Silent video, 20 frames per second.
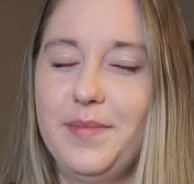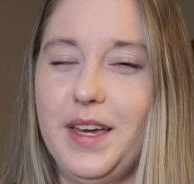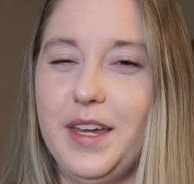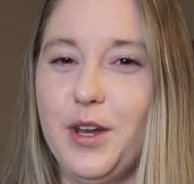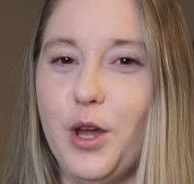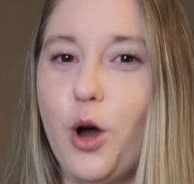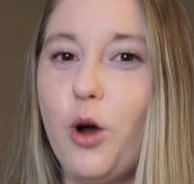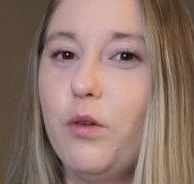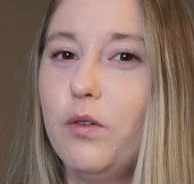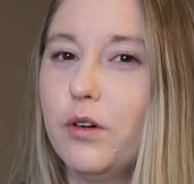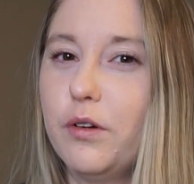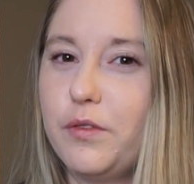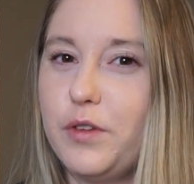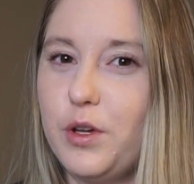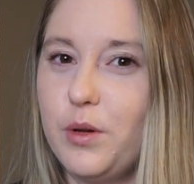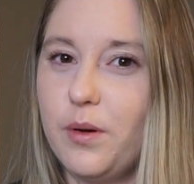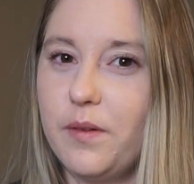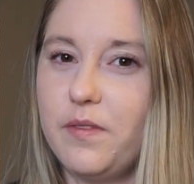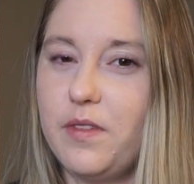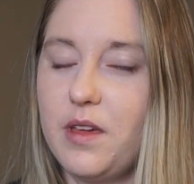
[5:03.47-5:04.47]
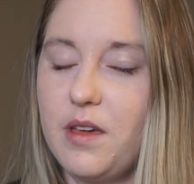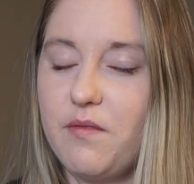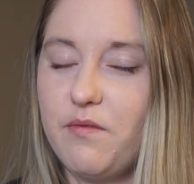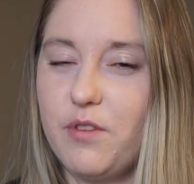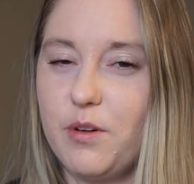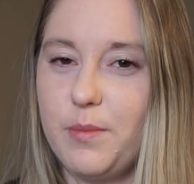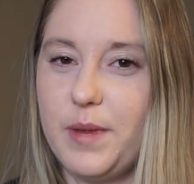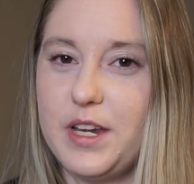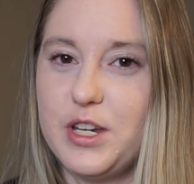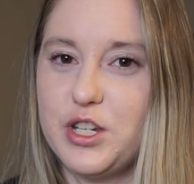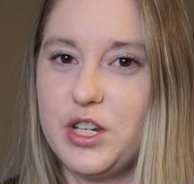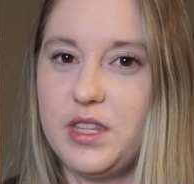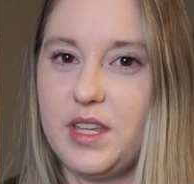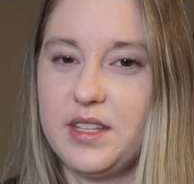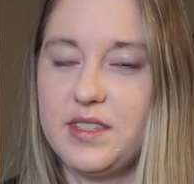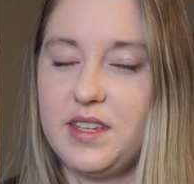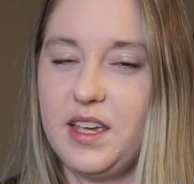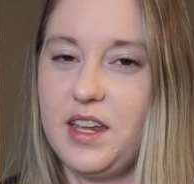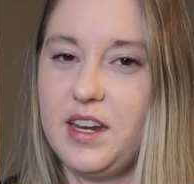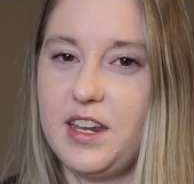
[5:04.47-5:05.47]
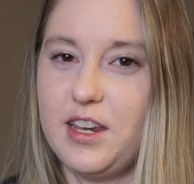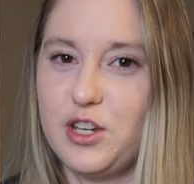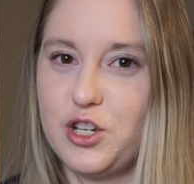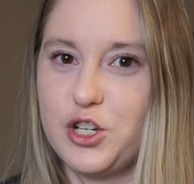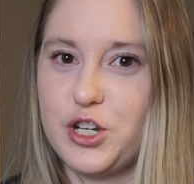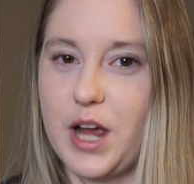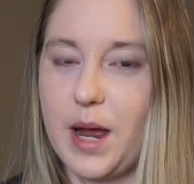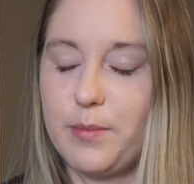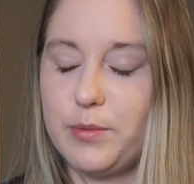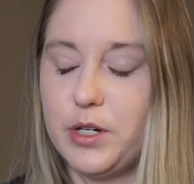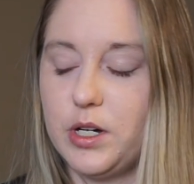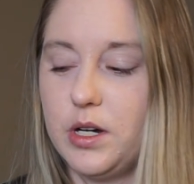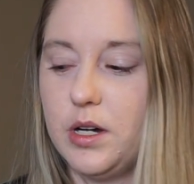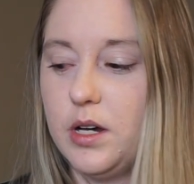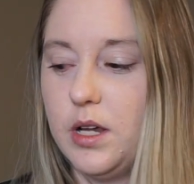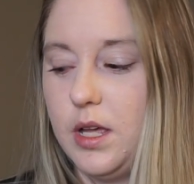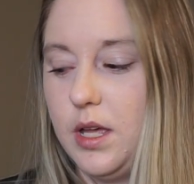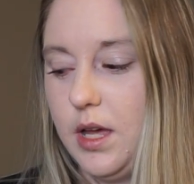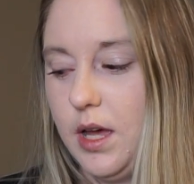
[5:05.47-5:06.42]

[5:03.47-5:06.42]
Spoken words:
an overview of the information that's in each chapter.